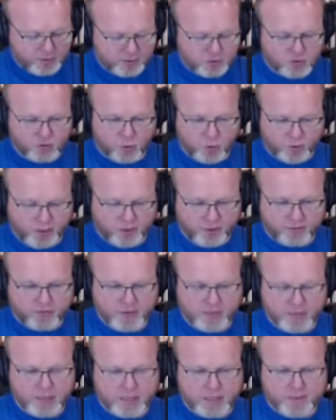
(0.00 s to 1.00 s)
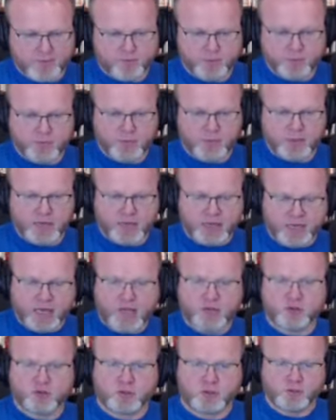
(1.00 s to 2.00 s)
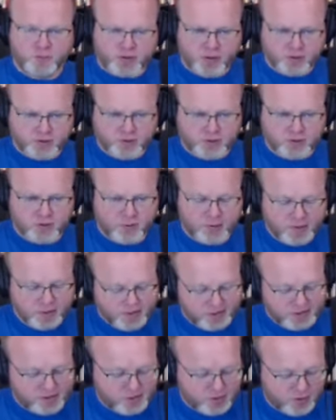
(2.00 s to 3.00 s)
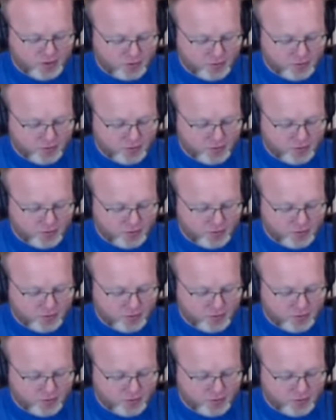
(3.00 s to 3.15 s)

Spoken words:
12, an angel appears to him. And this is an